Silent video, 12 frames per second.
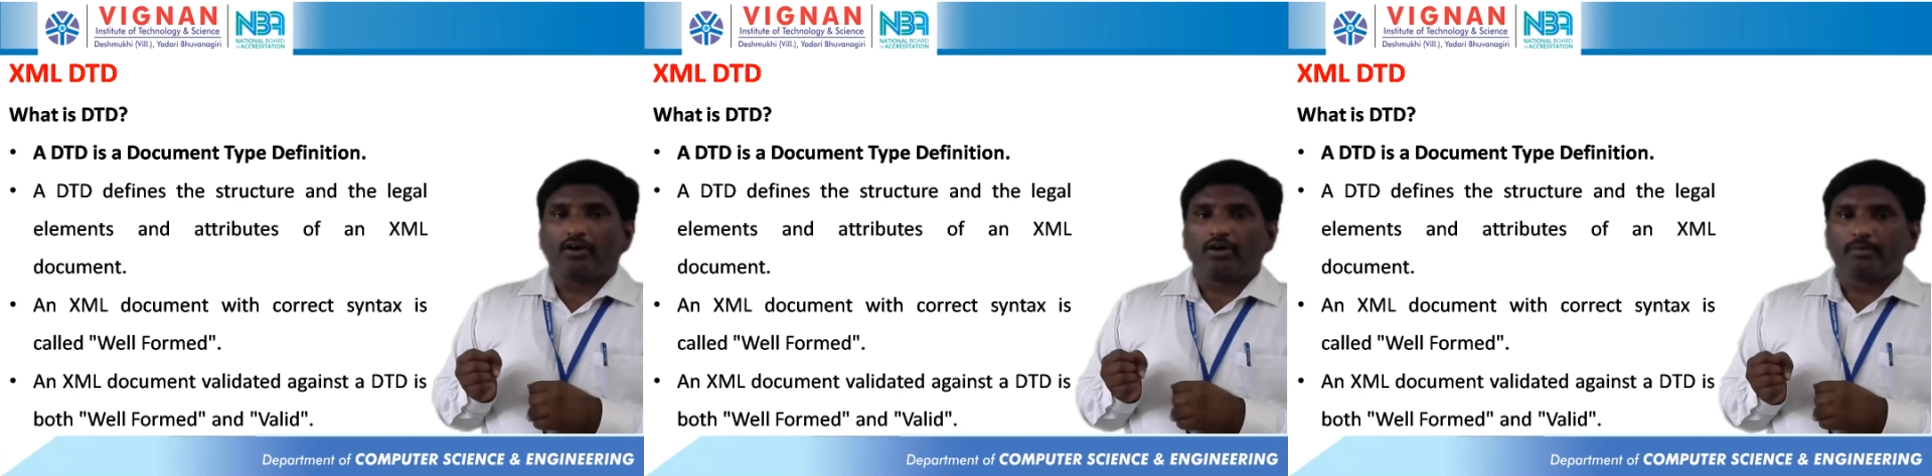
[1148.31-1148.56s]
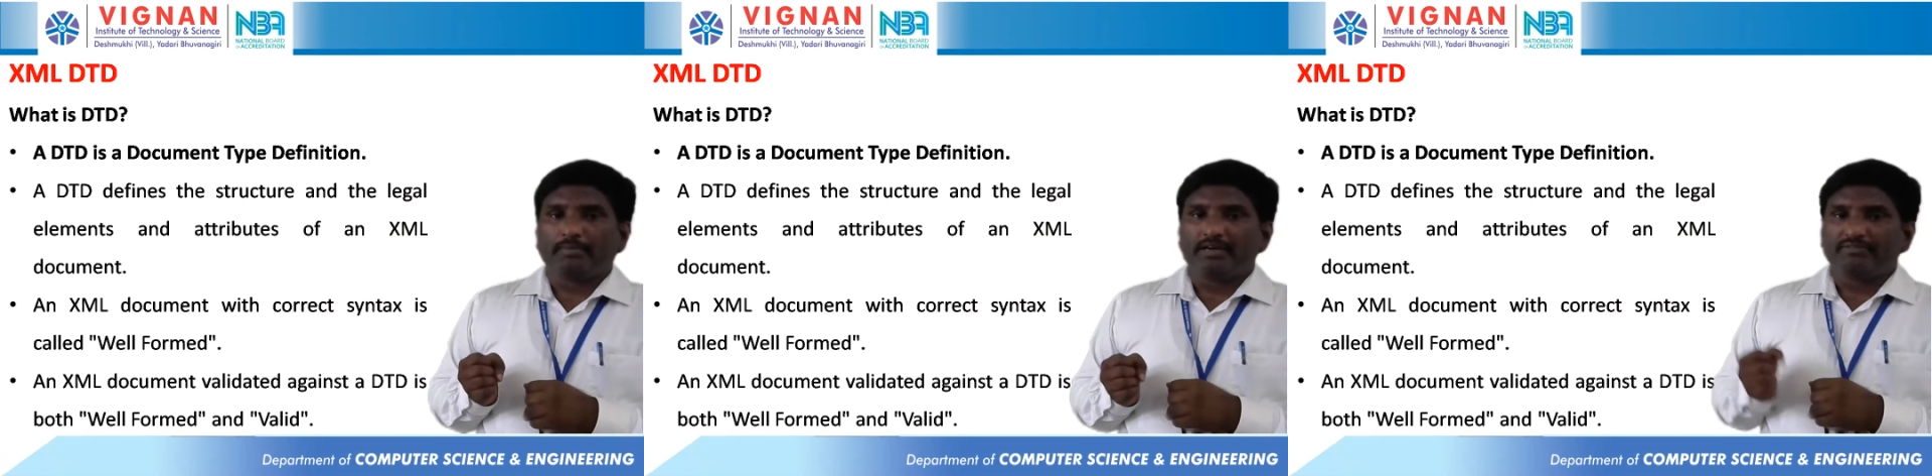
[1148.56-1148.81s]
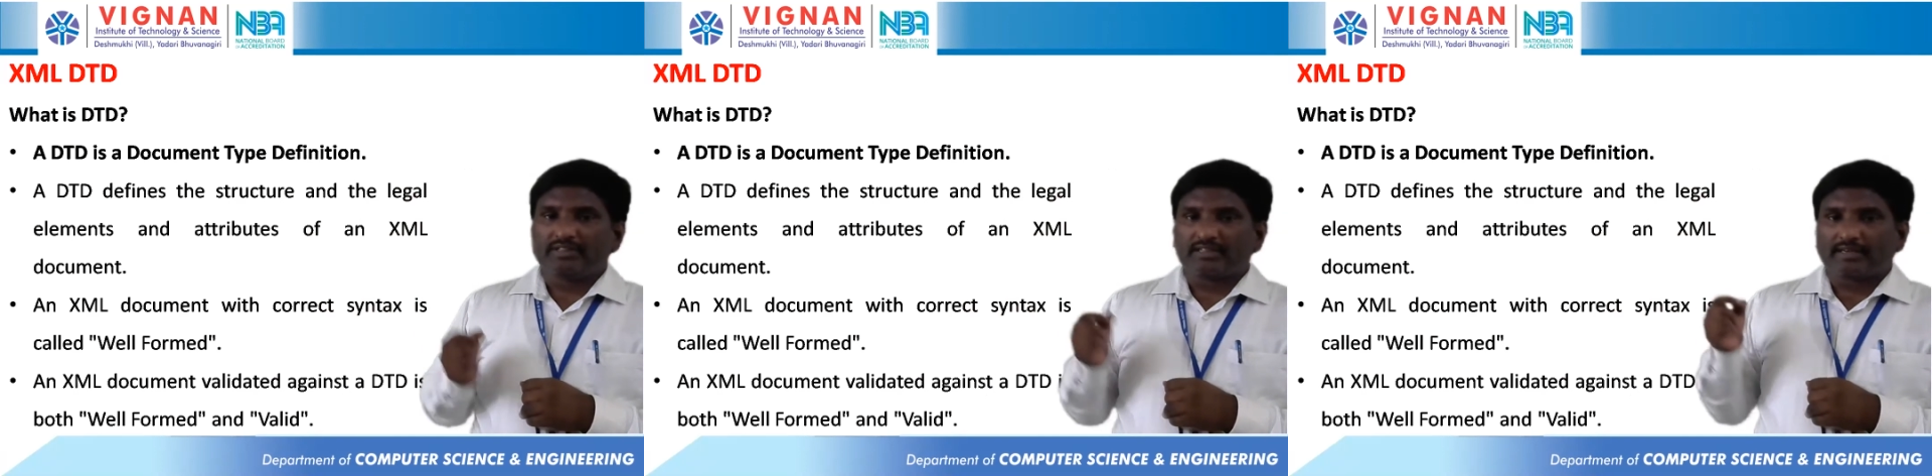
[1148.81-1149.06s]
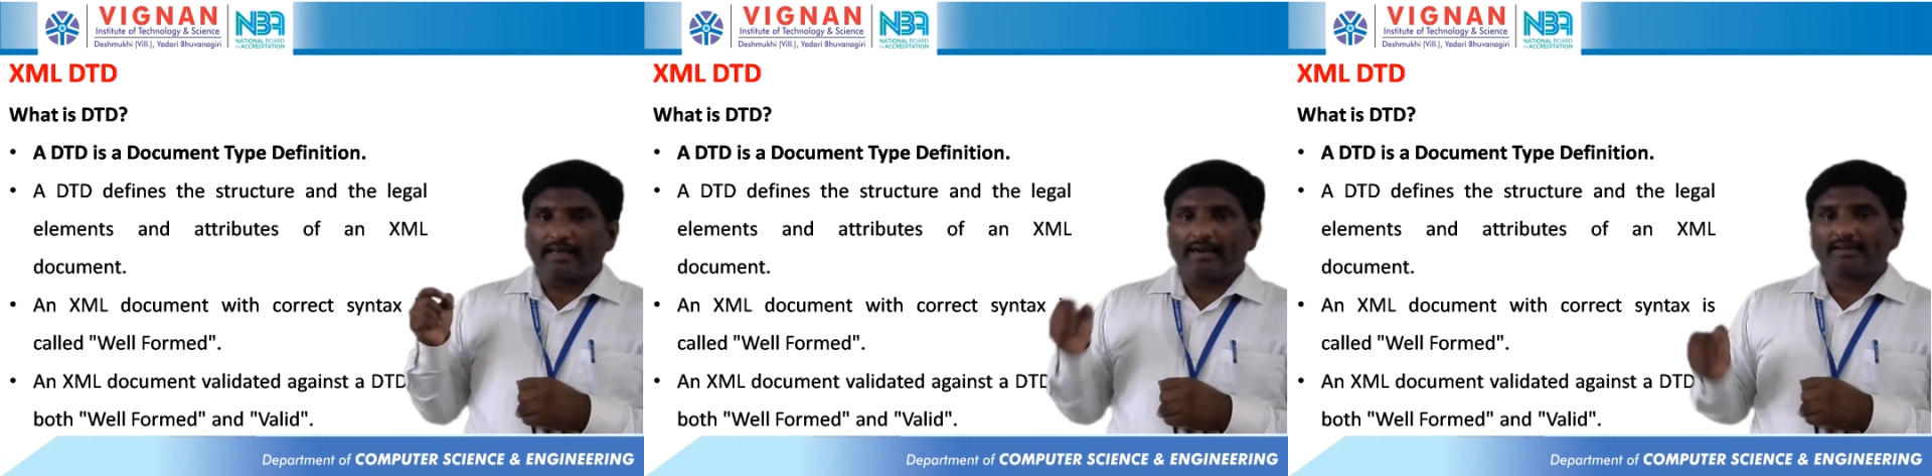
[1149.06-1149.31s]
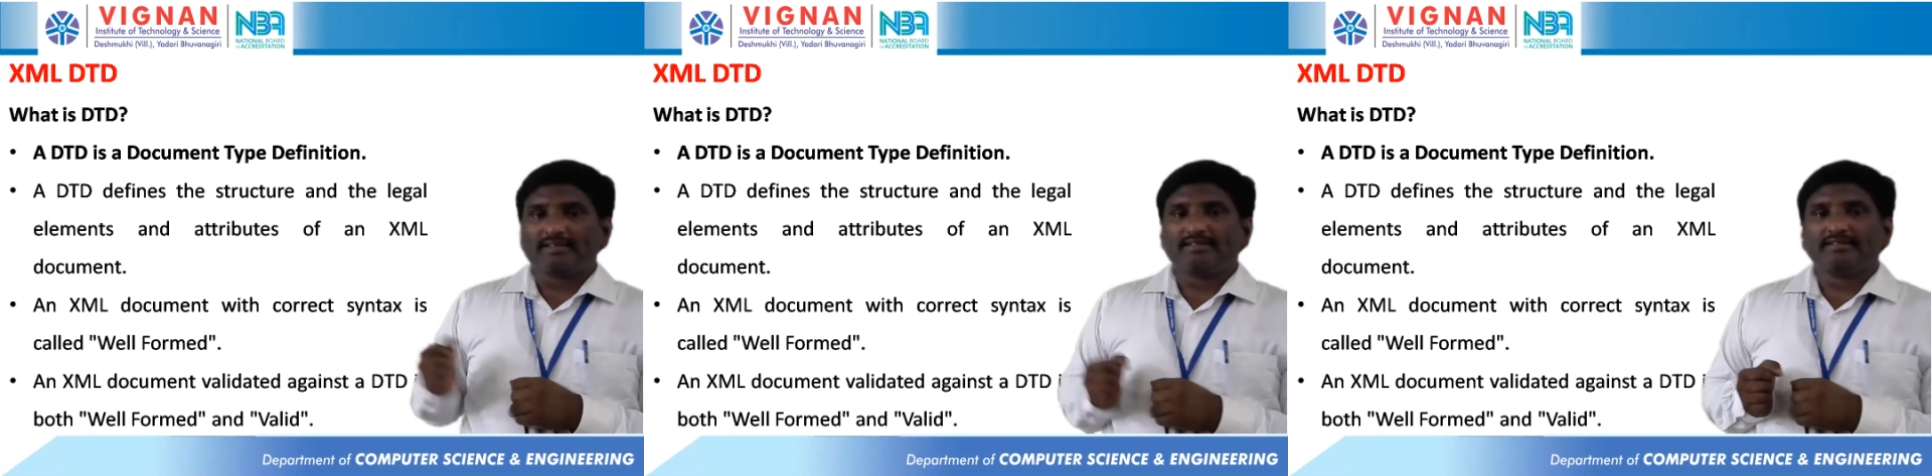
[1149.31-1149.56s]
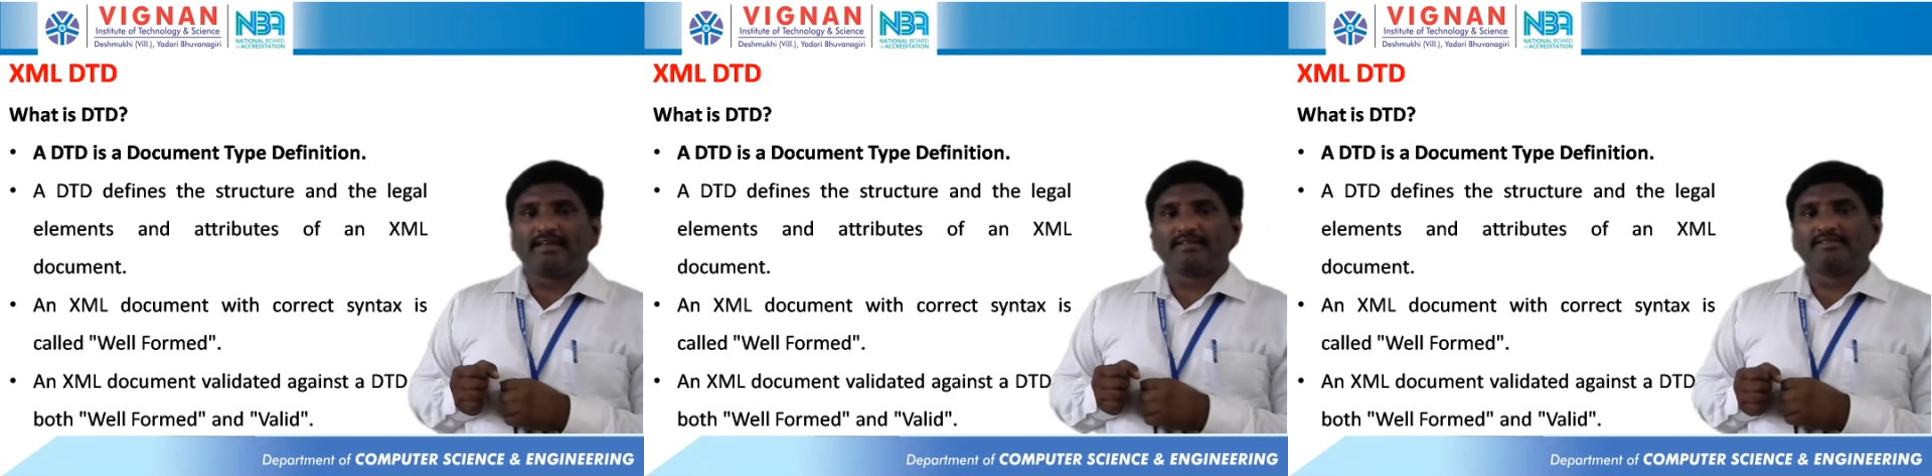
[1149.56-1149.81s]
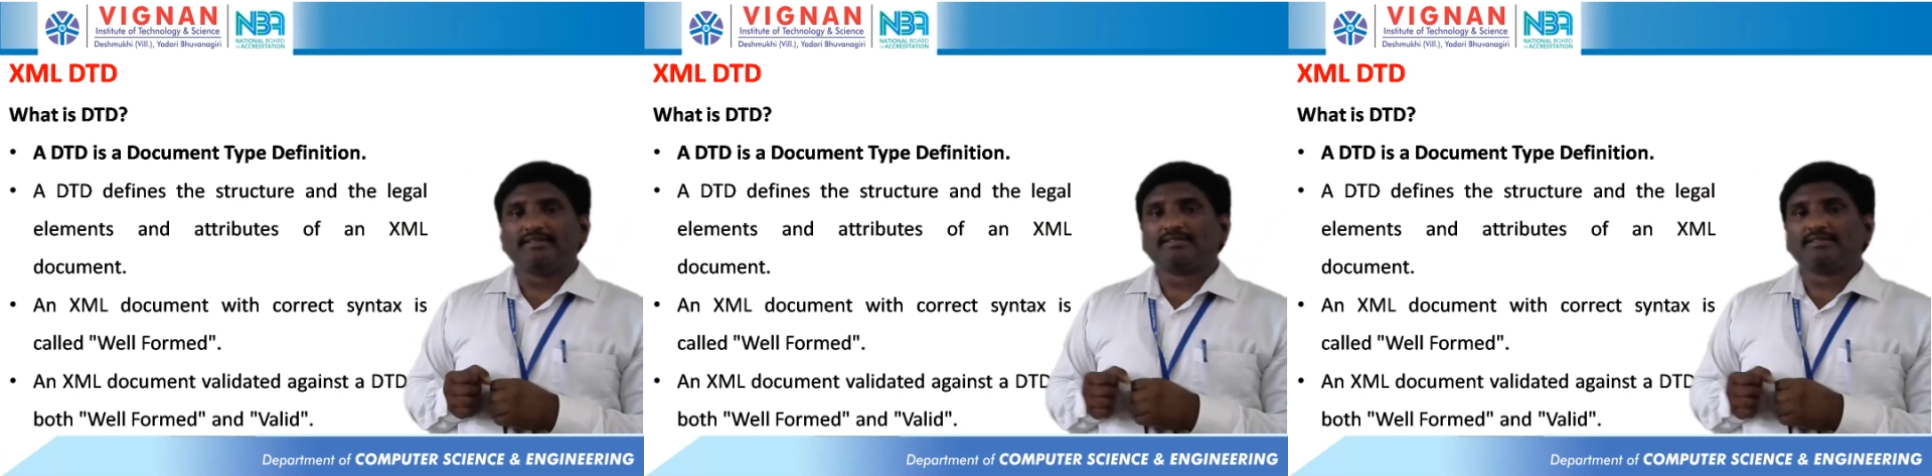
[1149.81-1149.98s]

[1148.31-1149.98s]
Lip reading: document with the correct syntax